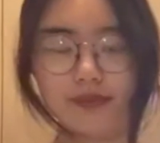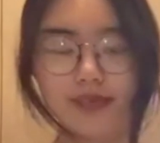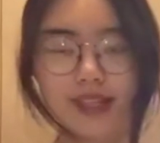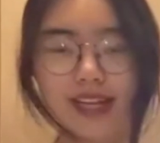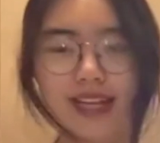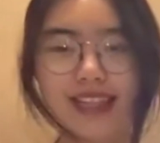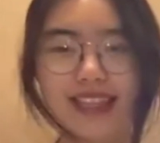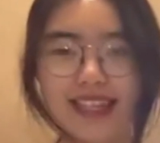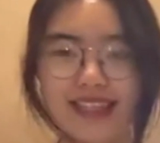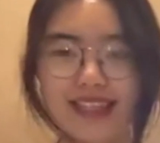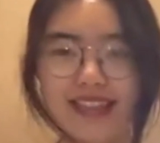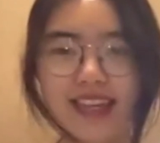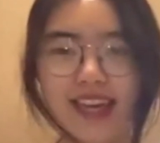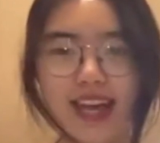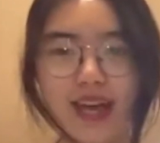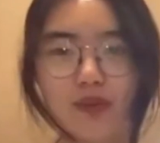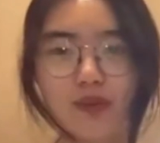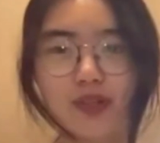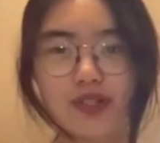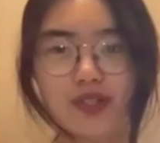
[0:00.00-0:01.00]
Lastly, I
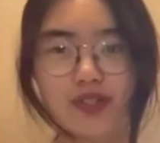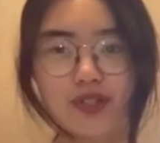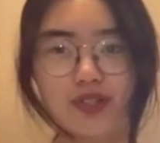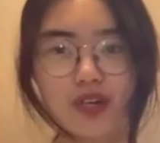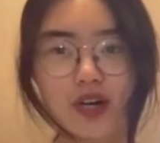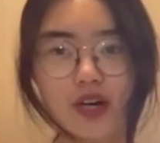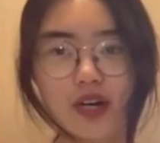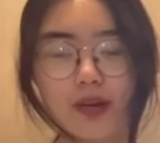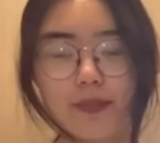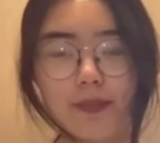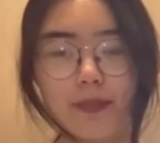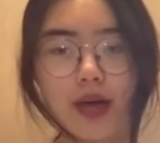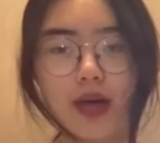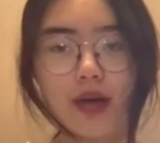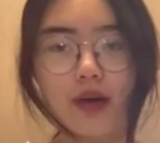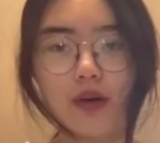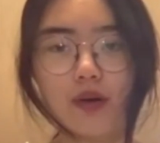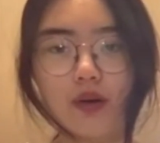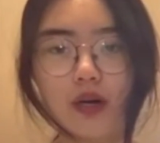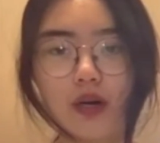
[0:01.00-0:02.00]
would like to talk
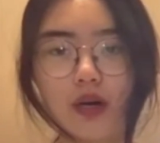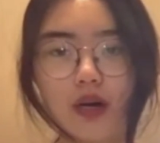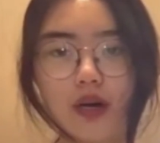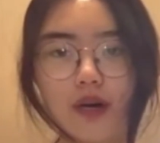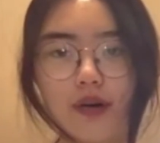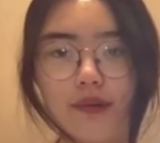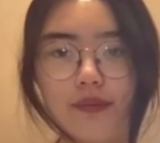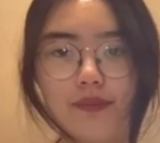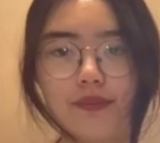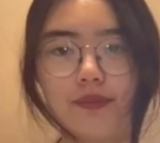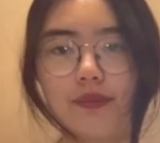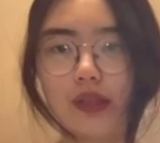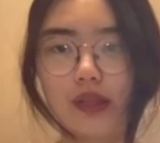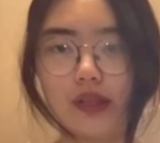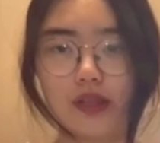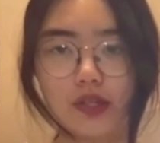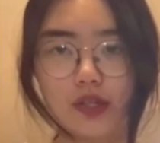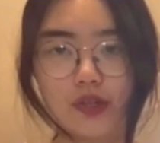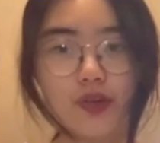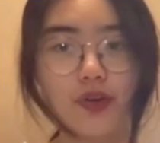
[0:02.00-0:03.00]
about
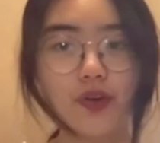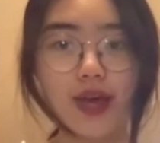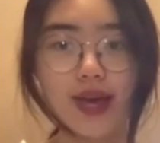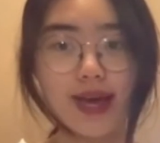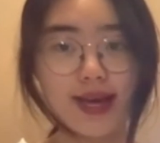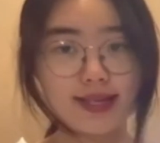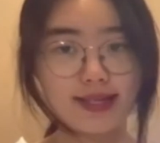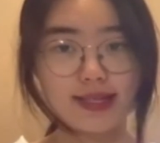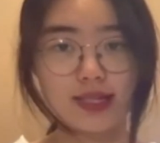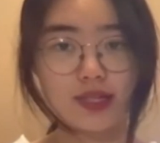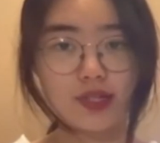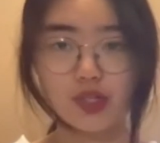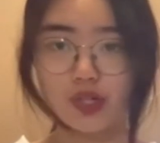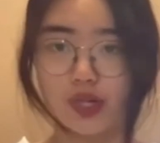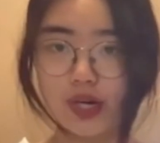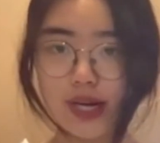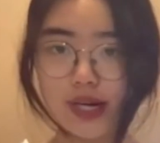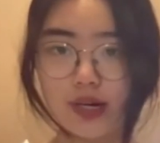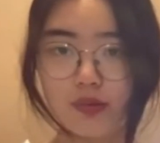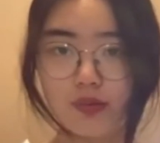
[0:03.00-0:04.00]
the US and
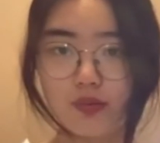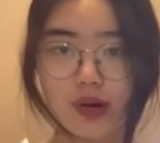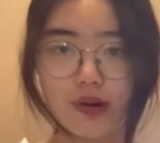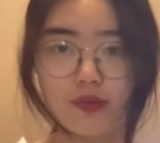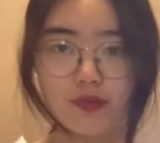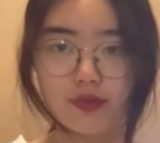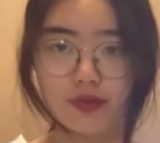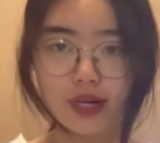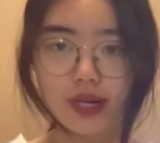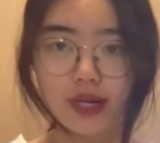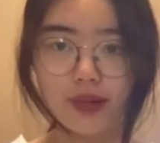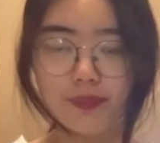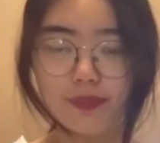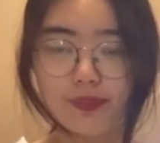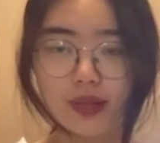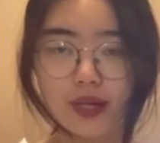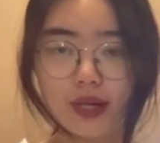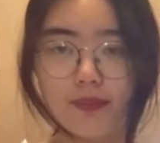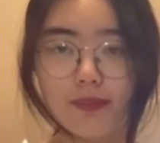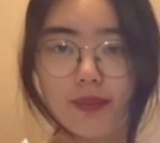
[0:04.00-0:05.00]
China rivalry.
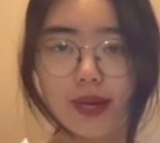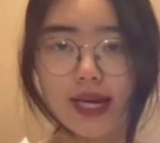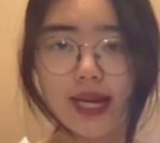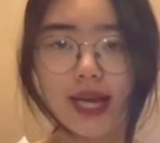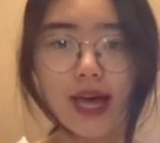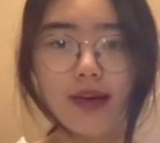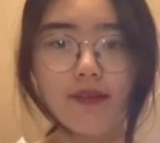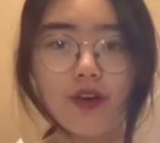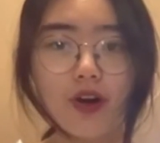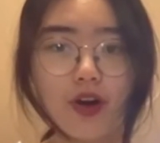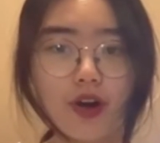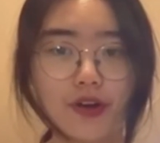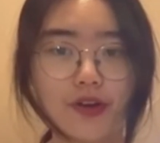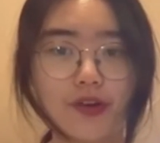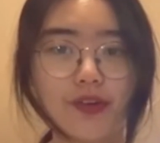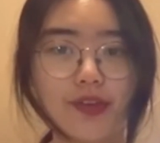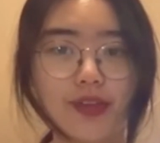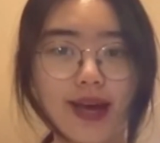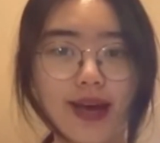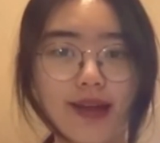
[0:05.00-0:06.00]
Many have
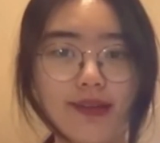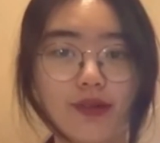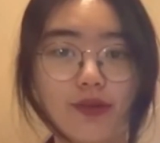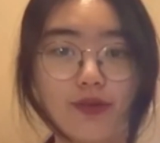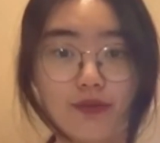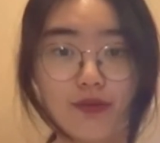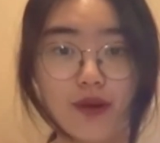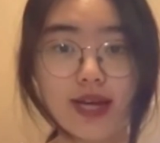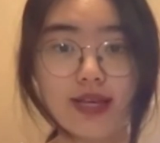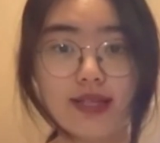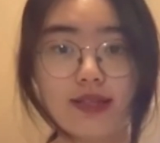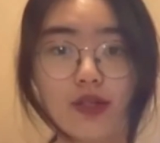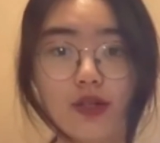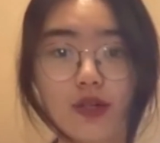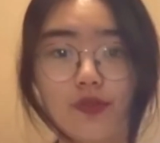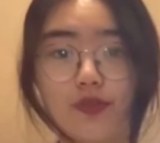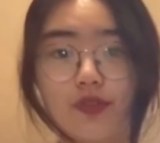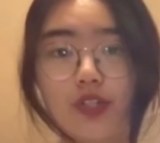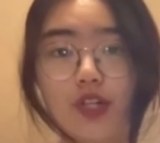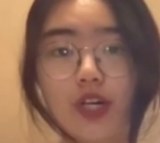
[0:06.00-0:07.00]
argued that the rise
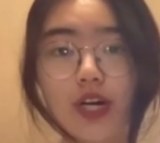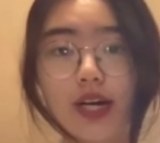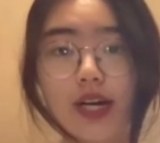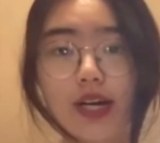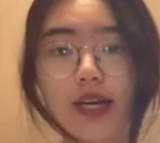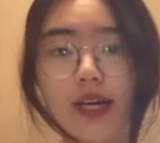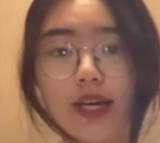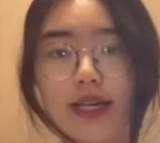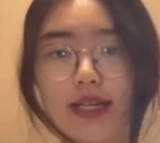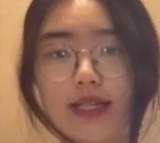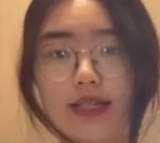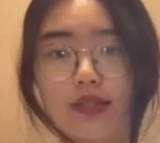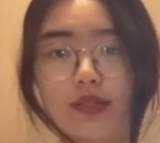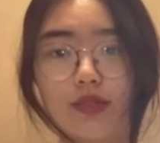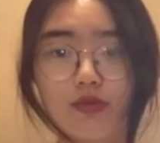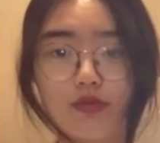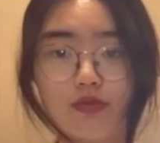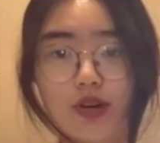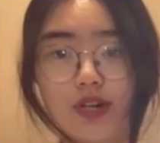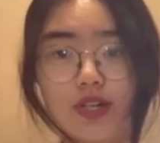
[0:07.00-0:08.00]
of China is
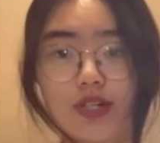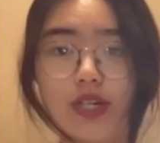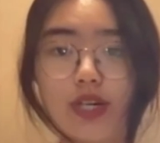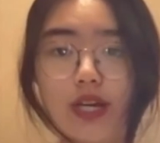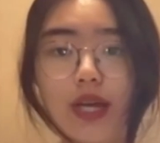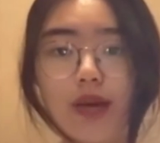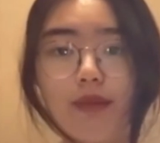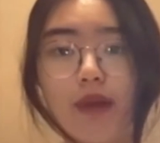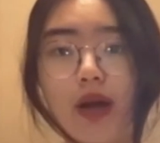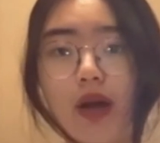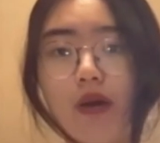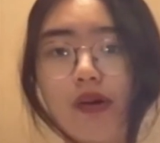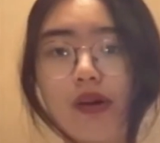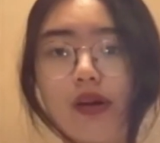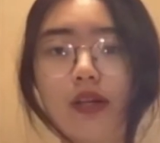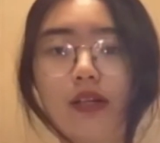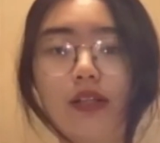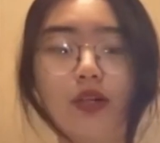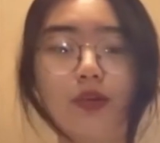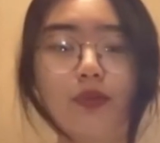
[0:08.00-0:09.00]
threatening American
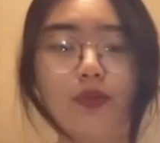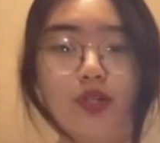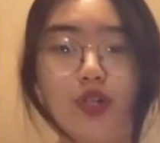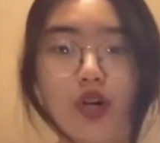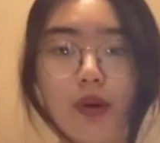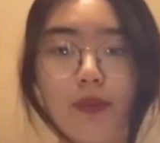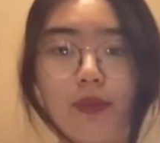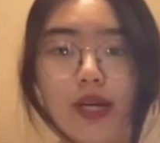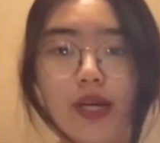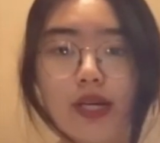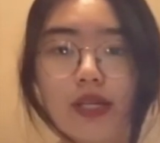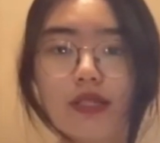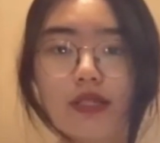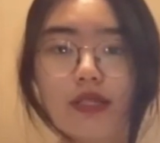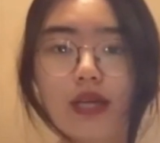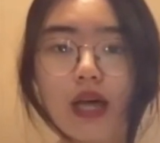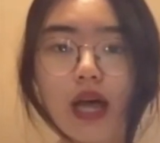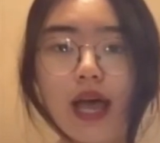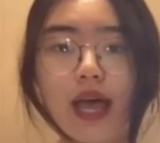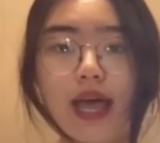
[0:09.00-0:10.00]
global dominance,
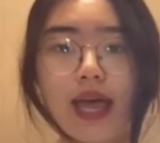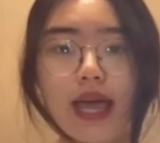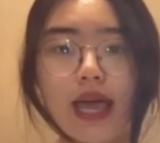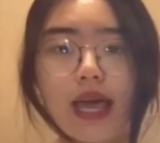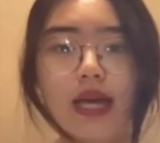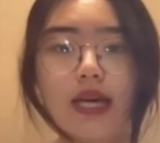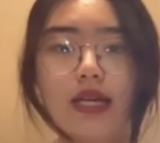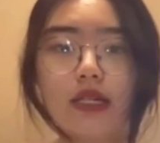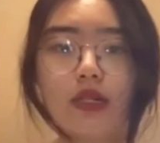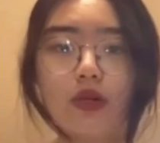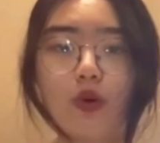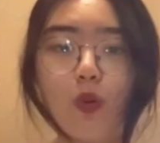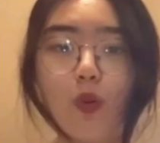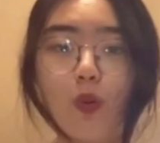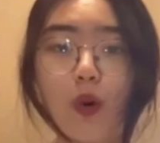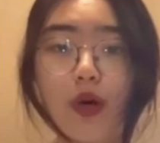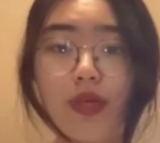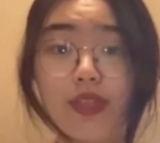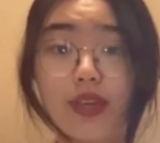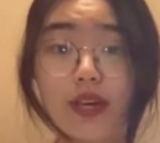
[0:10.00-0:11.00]
and
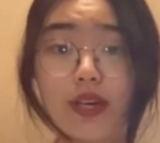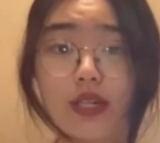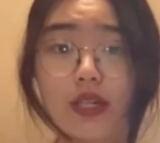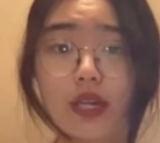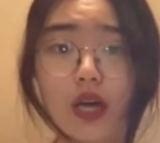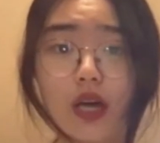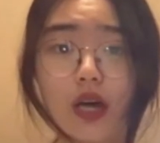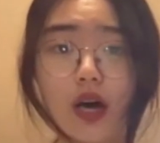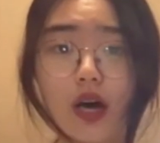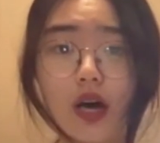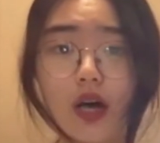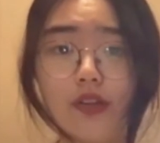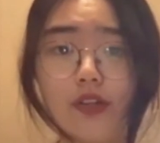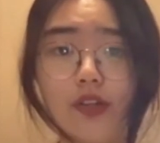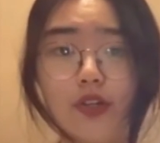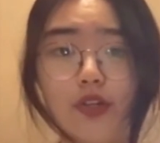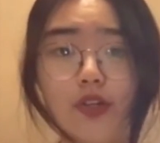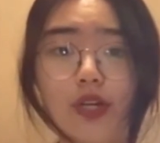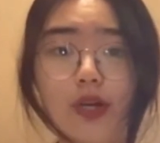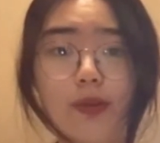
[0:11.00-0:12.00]
with it, the
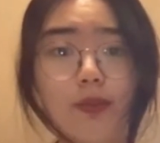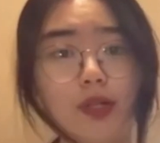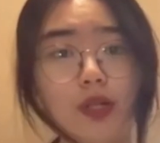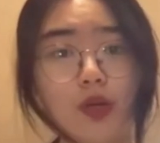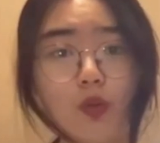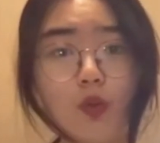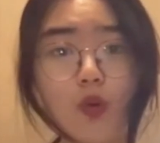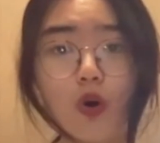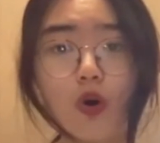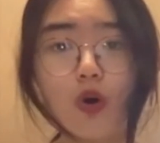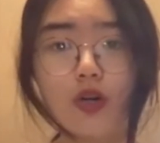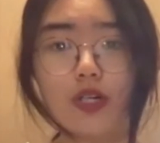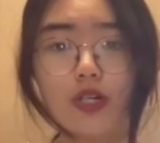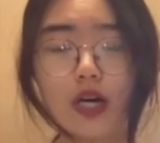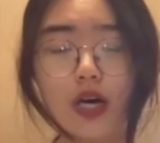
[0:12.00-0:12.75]
unipolar world